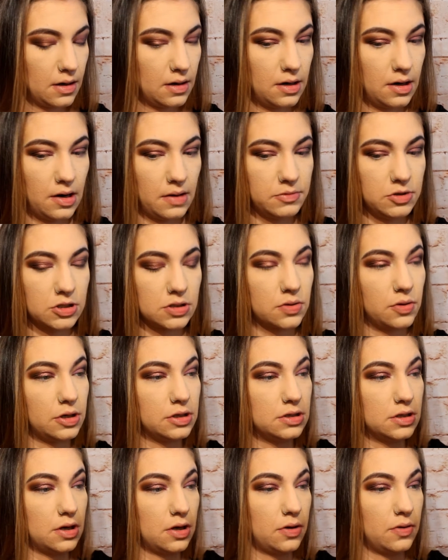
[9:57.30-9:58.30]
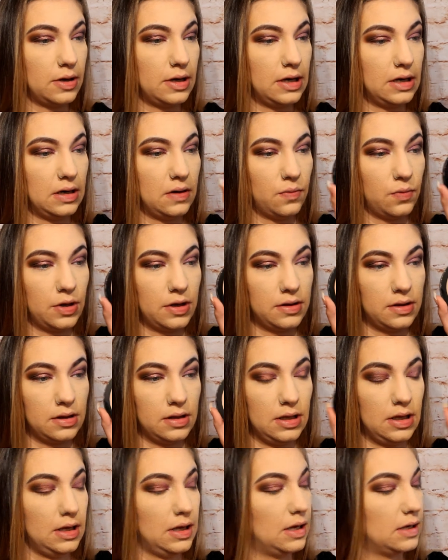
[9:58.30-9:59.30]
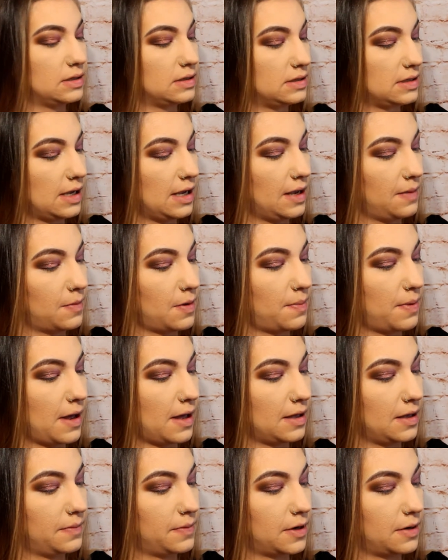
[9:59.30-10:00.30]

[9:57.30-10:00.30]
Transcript: Now I'm just going to go in with the same palette,